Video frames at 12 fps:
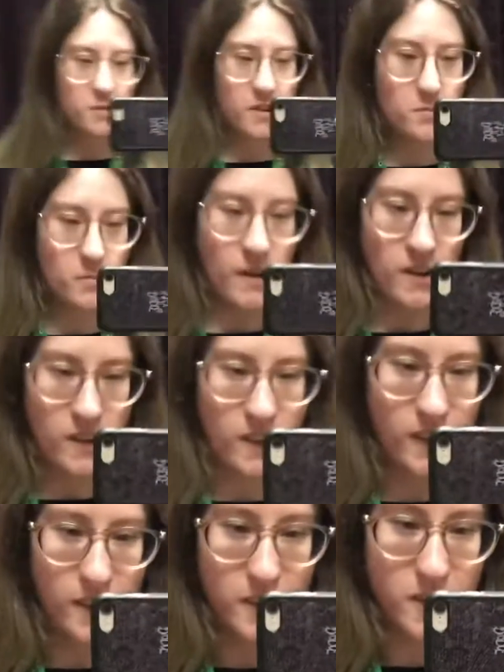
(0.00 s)
I'm wearing.
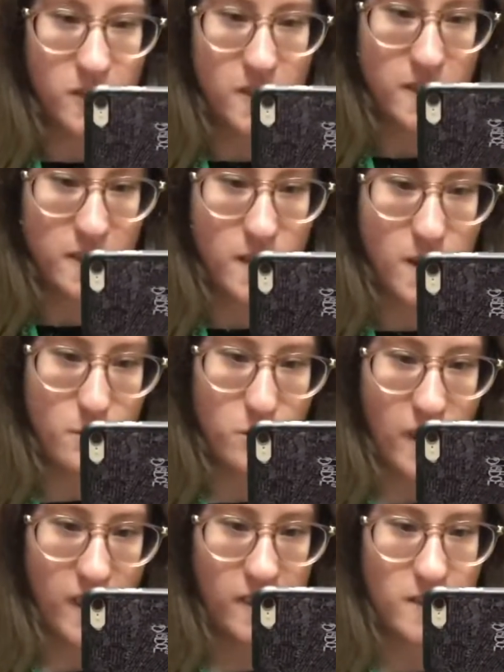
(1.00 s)
I just got this
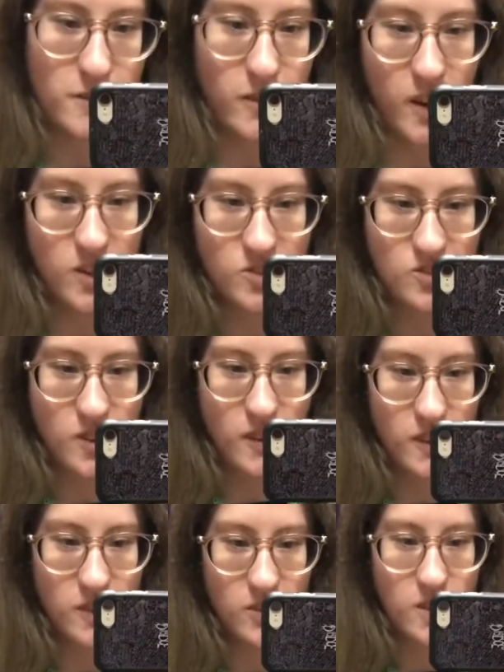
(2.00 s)
black Nirvana shirt
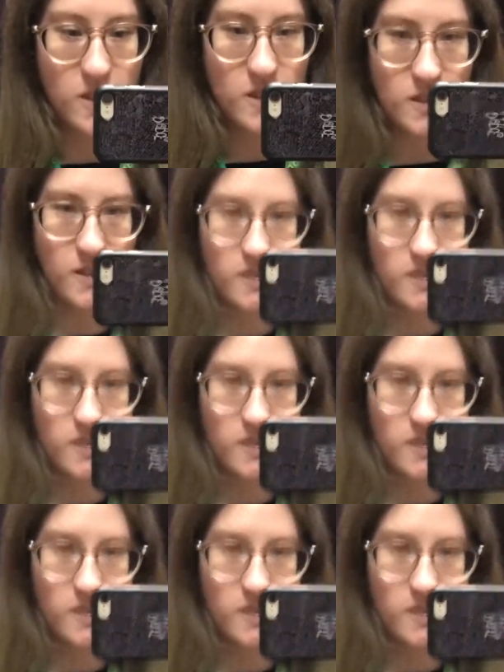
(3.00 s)
under it.